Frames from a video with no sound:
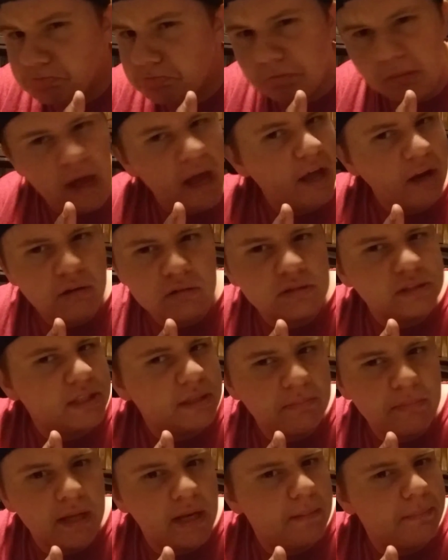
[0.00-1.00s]
I don't see
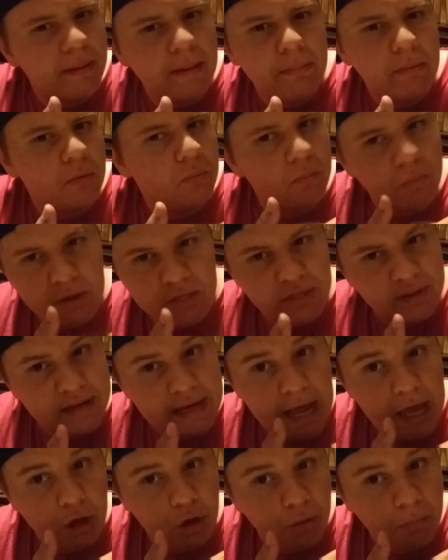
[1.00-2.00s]
many people with a
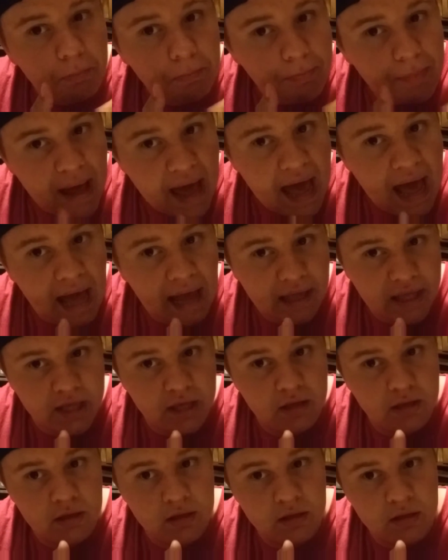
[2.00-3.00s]
tackle bag.
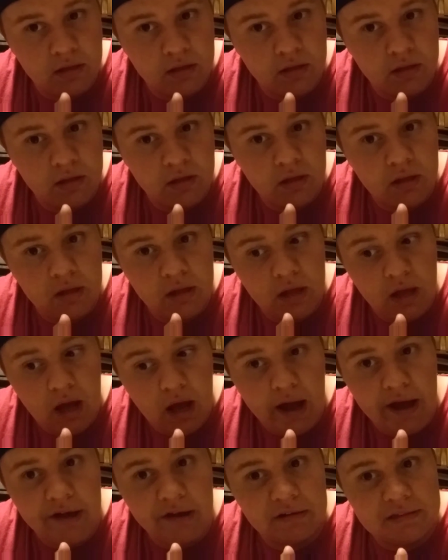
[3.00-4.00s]

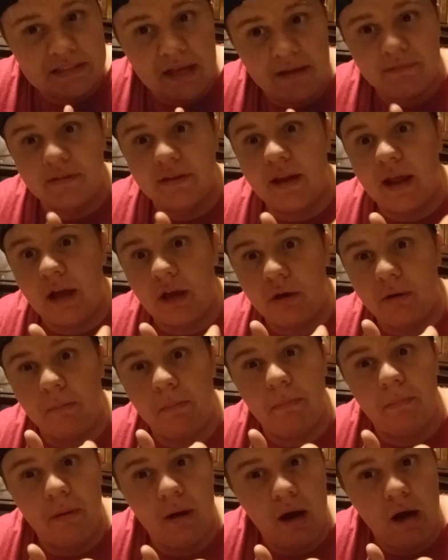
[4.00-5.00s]
I always have a tackle
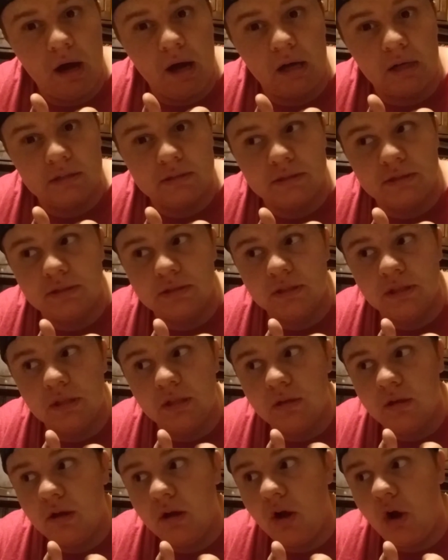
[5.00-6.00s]
box.
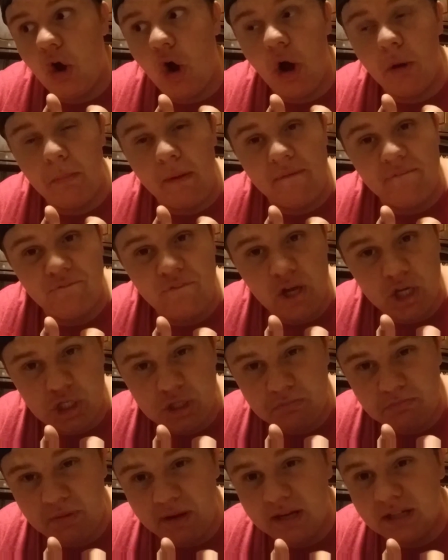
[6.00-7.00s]
All my
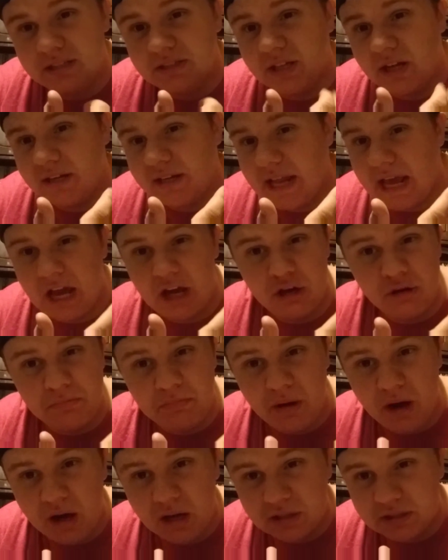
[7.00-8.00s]
fishing buddies got tackle
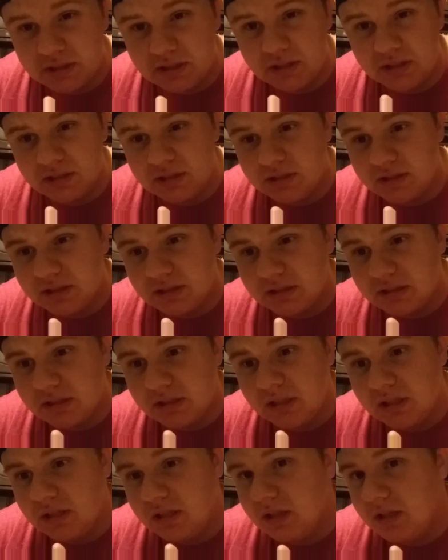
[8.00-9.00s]
boxes.
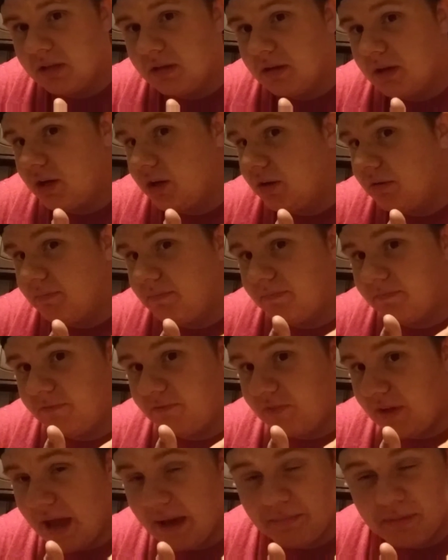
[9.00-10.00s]

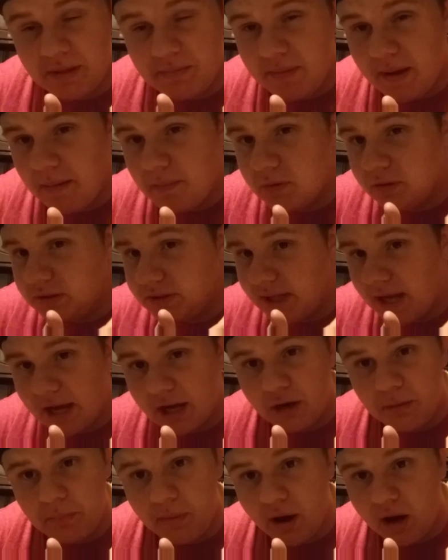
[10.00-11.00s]
Family members
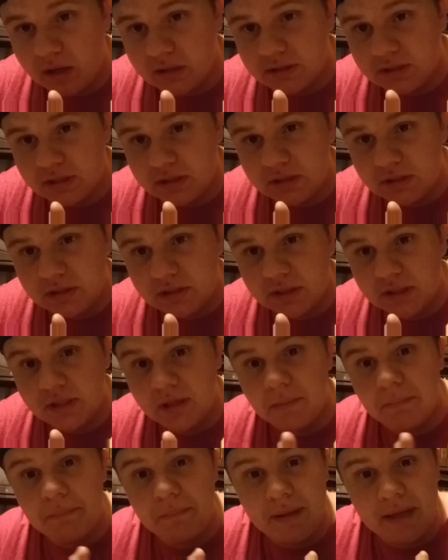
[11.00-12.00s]
tackle boxes.
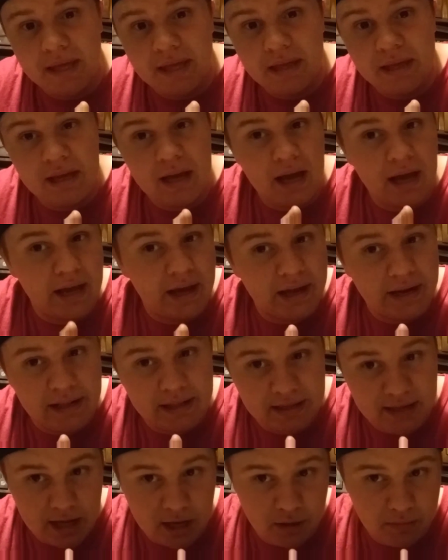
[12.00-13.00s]
Me, I got a
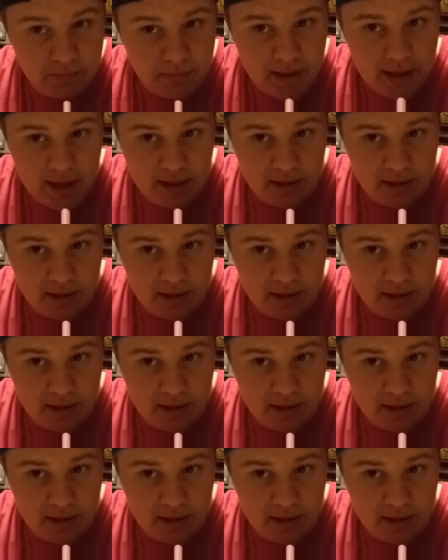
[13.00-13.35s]
tackle bag.